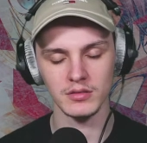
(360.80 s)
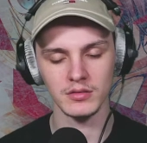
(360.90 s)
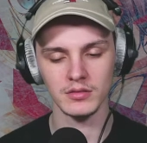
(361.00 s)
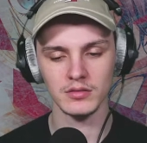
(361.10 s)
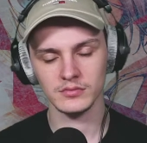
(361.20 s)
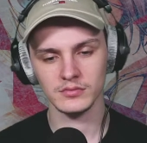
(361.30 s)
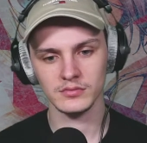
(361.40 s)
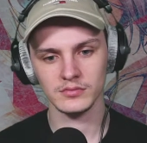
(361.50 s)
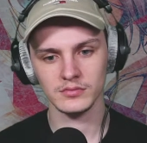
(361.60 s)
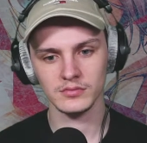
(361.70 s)

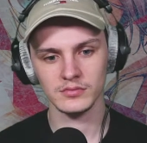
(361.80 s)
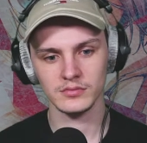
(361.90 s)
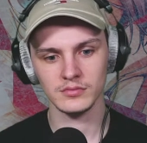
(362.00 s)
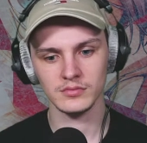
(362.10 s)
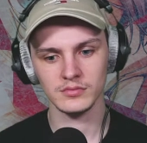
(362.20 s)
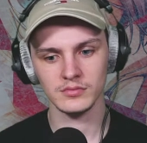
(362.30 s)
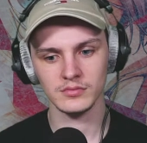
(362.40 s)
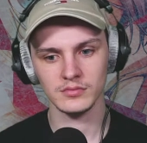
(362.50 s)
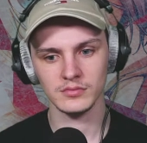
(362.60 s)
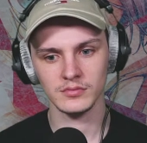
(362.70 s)

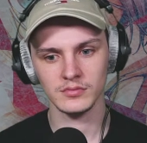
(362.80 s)
[no speech]